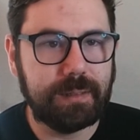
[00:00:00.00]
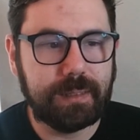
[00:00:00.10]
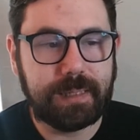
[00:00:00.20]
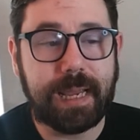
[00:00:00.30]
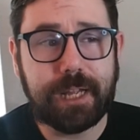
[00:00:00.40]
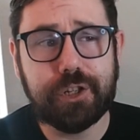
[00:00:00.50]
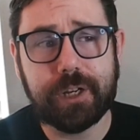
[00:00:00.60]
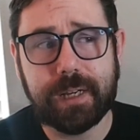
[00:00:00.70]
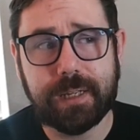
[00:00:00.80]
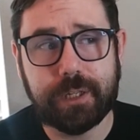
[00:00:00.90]
Sage
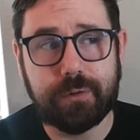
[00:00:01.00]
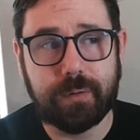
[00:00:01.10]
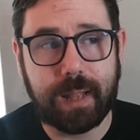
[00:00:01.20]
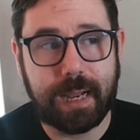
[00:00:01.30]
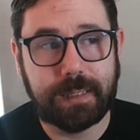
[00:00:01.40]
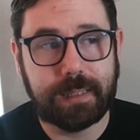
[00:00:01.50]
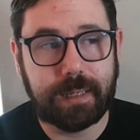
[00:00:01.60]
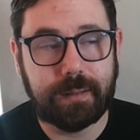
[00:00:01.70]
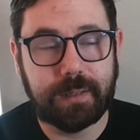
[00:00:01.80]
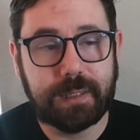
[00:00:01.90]
is
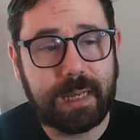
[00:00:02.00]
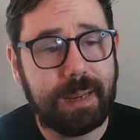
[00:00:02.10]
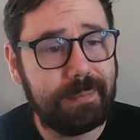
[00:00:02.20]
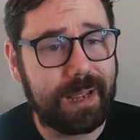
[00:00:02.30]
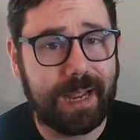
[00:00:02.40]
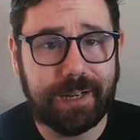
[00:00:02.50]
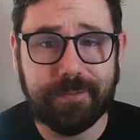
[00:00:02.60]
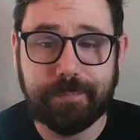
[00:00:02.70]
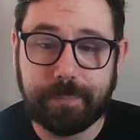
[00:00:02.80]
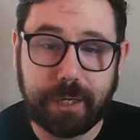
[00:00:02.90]
utilizing the same kind
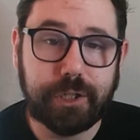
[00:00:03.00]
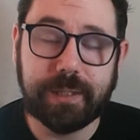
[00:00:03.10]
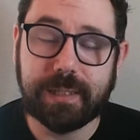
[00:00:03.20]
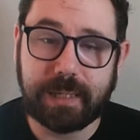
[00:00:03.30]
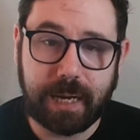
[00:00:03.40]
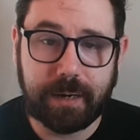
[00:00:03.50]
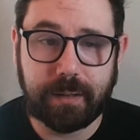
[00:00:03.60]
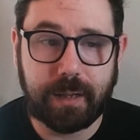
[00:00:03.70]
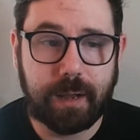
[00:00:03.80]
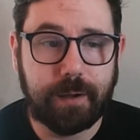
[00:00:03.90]
of budget
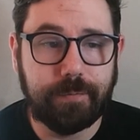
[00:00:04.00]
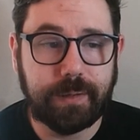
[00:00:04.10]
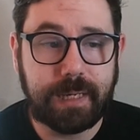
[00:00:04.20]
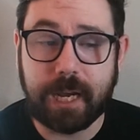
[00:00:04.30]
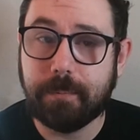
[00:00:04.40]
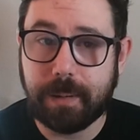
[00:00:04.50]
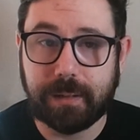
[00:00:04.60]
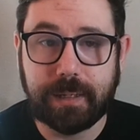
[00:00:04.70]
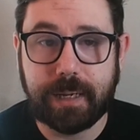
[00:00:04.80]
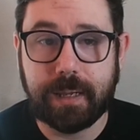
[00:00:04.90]
style of deck
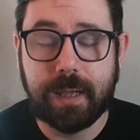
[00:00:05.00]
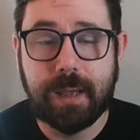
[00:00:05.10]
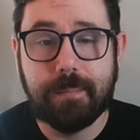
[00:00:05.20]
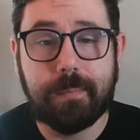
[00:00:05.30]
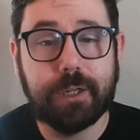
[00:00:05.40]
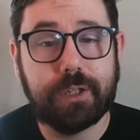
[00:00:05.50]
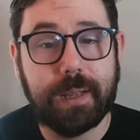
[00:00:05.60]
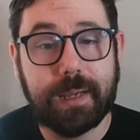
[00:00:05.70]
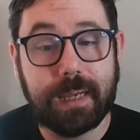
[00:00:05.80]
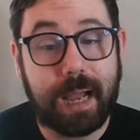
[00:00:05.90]
building, much
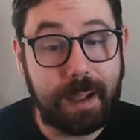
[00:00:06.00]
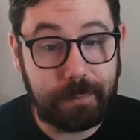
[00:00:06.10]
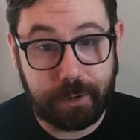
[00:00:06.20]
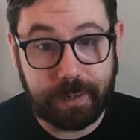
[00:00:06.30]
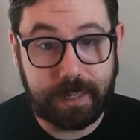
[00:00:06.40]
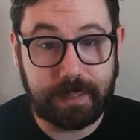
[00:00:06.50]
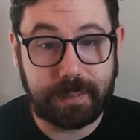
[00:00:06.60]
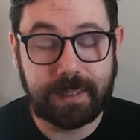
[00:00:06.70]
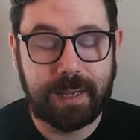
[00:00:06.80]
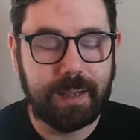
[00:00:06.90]
like Commoner
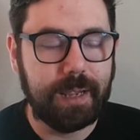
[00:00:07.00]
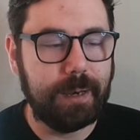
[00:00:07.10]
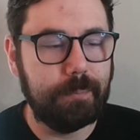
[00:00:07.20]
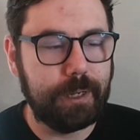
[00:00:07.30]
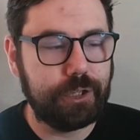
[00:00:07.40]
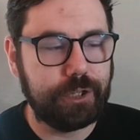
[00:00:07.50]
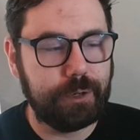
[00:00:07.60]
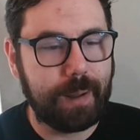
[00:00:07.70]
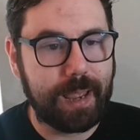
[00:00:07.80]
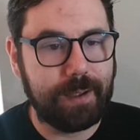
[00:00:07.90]
is, in which
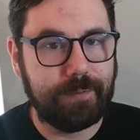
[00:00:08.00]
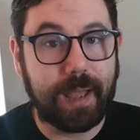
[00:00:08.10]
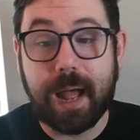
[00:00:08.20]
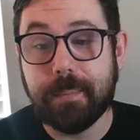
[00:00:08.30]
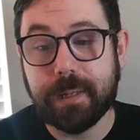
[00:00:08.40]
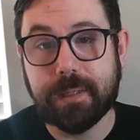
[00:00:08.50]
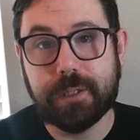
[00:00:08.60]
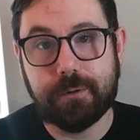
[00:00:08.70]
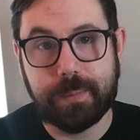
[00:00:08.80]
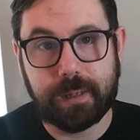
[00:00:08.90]
you have
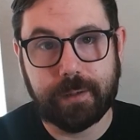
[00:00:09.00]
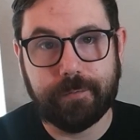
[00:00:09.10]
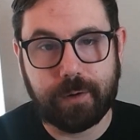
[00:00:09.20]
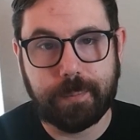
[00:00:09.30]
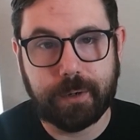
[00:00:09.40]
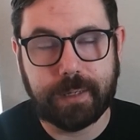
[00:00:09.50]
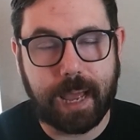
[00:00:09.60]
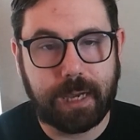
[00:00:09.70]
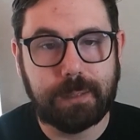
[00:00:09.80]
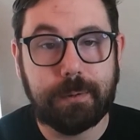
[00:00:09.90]
commons to build from your
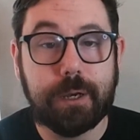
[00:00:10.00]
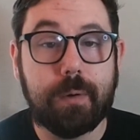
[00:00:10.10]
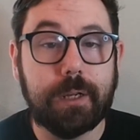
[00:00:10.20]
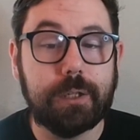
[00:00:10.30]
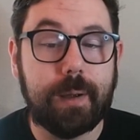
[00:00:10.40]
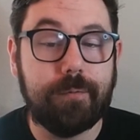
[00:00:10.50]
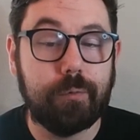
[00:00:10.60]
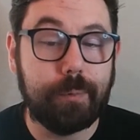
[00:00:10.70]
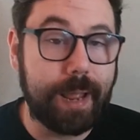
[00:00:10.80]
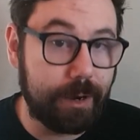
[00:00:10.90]
decks, but you also have
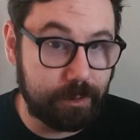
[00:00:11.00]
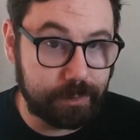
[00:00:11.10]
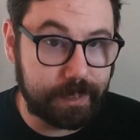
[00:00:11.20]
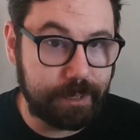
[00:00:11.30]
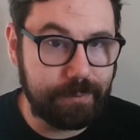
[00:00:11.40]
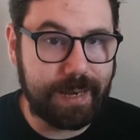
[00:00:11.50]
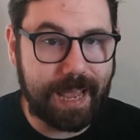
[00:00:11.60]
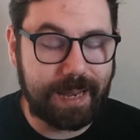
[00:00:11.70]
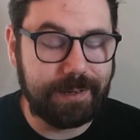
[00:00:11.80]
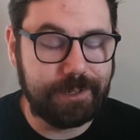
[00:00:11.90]
rares that you can
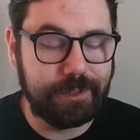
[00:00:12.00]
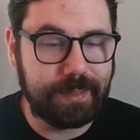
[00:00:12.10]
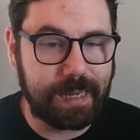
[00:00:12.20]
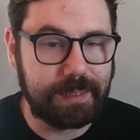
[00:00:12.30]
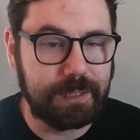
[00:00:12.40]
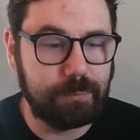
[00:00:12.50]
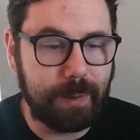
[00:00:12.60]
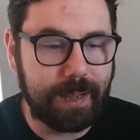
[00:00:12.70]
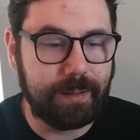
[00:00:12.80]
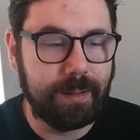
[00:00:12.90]
add into your decks as
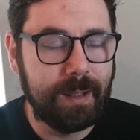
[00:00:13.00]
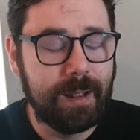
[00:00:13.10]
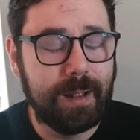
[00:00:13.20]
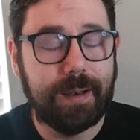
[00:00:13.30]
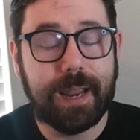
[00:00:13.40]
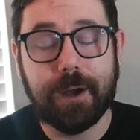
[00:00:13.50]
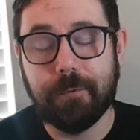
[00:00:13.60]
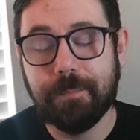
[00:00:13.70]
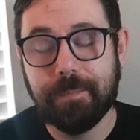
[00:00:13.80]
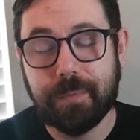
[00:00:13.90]
well.
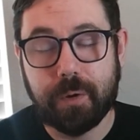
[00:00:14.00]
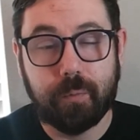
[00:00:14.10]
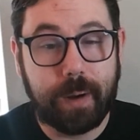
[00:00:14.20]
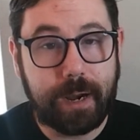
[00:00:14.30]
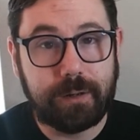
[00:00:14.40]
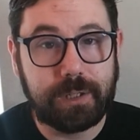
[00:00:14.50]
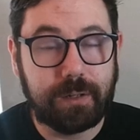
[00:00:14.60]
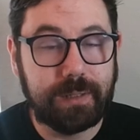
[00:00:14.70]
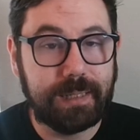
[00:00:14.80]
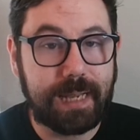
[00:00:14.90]
Now, rares
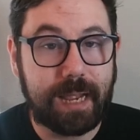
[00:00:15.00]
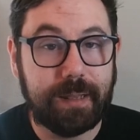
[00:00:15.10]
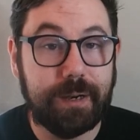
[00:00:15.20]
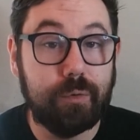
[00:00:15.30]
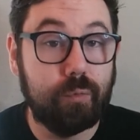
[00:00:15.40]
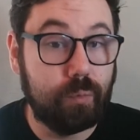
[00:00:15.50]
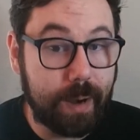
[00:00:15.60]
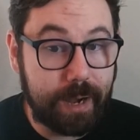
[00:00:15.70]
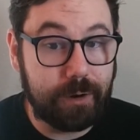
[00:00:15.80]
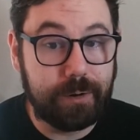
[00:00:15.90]
aren't exactly
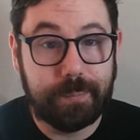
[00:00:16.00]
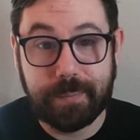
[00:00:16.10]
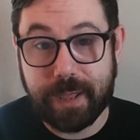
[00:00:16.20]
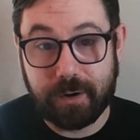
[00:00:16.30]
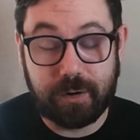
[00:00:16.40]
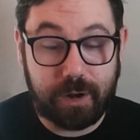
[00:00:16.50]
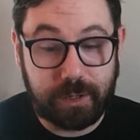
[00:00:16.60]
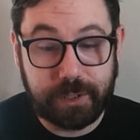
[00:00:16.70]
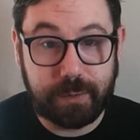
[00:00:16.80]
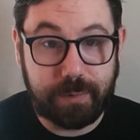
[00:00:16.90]
rare. They are
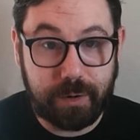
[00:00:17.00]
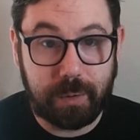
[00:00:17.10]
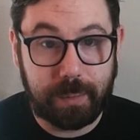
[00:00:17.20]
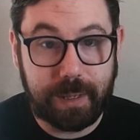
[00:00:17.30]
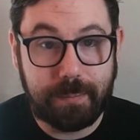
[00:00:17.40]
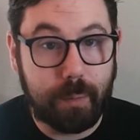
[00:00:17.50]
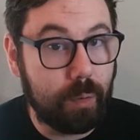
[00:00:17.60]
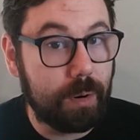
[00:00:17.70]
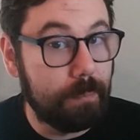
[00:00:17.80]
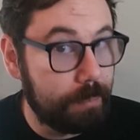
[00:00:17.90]
also notably
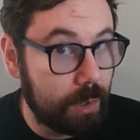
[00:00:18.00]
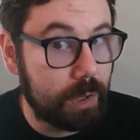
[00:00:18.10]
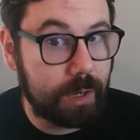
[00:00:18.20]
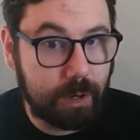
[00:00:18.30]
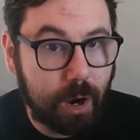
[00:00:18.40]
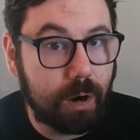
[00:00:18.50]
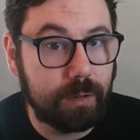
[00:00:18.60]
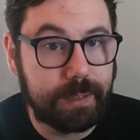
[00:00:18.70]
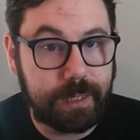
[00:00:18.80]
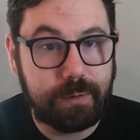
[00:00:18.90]
more bulk
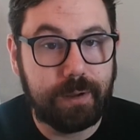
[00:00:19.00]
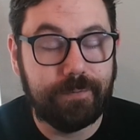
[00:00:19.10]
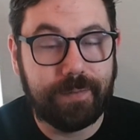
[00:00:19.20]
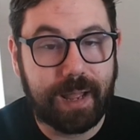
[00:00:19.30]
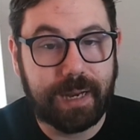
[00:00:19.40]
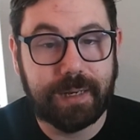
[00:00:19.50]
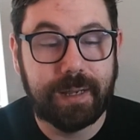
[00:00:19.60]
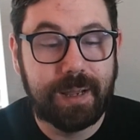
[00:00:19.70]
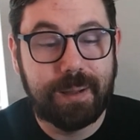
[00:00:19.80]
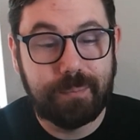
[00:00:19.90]
cards that you can find
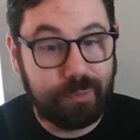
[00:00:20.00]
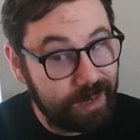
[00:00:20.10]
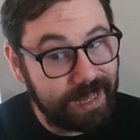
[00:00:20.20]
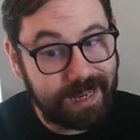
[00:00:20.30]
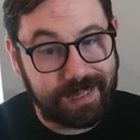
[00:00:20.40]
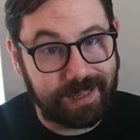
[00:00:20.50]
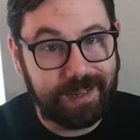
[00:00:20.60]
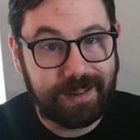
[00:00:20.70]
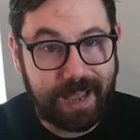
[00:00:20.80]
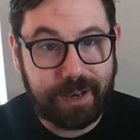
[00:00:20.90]
pretty
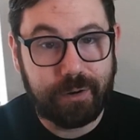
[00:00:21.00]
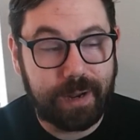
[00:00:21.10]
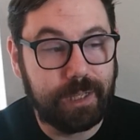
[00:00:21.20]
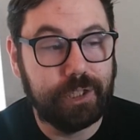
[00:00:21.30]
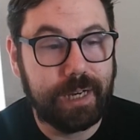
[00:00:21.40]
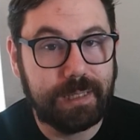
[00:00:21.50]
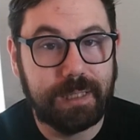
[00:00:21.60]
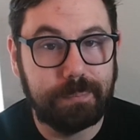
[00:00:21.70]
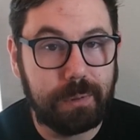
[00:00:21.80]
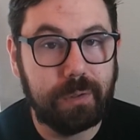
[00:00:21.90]
easily at your
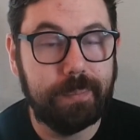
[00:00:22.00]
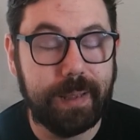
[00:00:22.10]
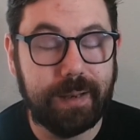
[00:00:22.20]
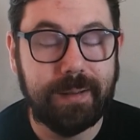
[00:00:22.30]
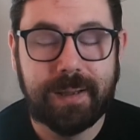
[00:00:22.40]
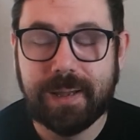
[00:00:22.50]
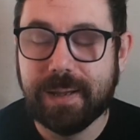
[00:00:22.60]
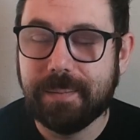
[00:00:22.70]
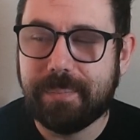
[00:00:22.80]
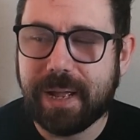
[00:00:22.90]
LGS's bulk bin.
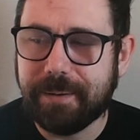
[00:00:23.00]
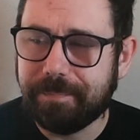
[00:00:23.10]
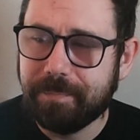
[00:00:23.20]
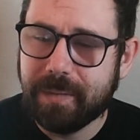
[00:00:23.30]
But